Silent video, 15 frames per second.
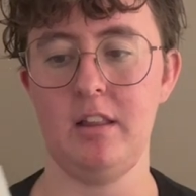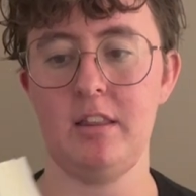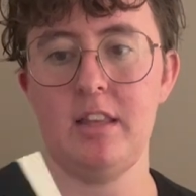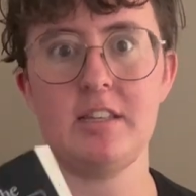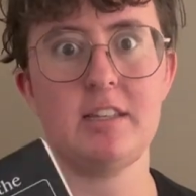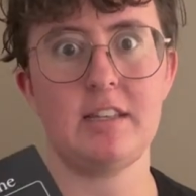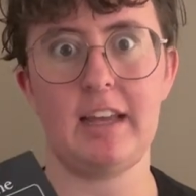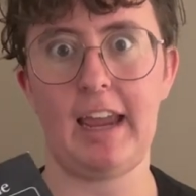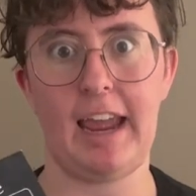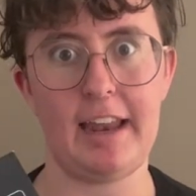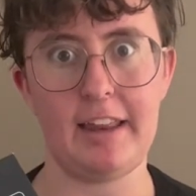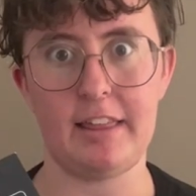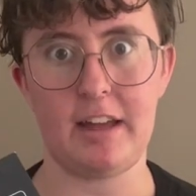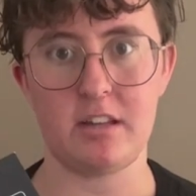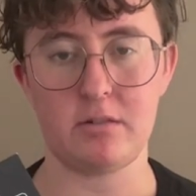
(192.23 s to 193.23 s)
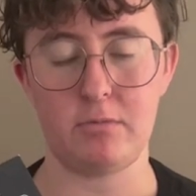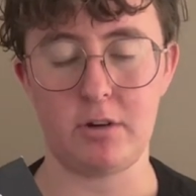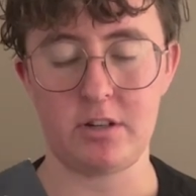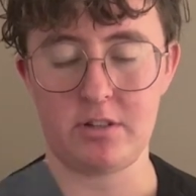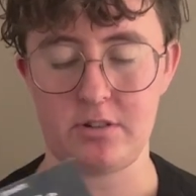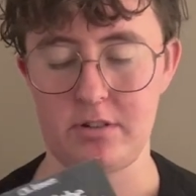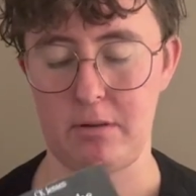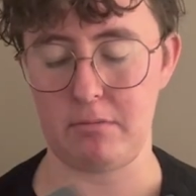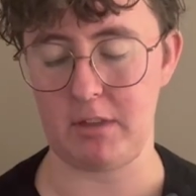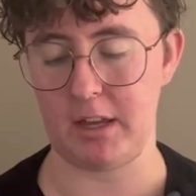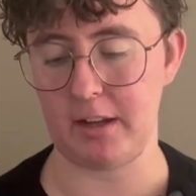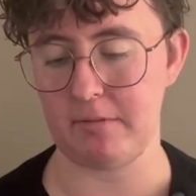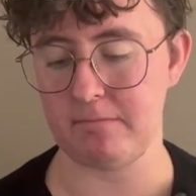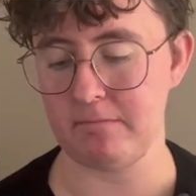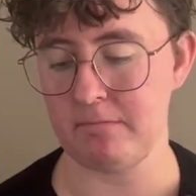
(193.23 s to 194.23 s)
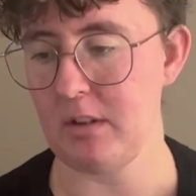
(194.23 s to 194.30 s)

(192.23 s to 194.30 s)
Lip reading: This is 80,000 words or something.